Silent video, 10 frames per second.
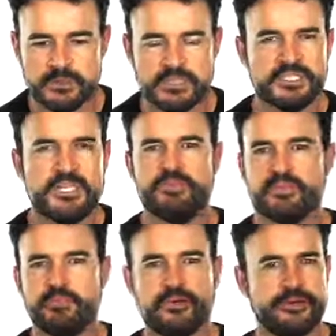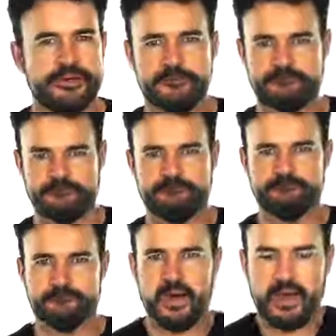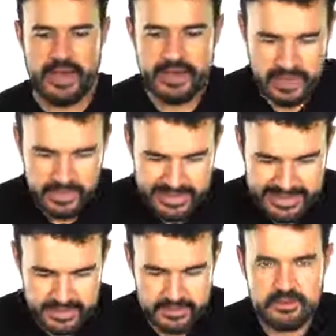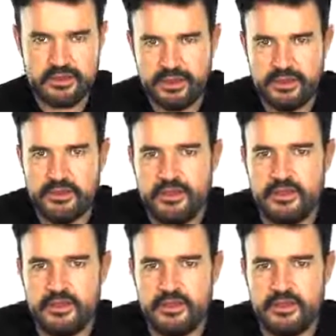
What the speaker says: Deception Point. I like it, okay?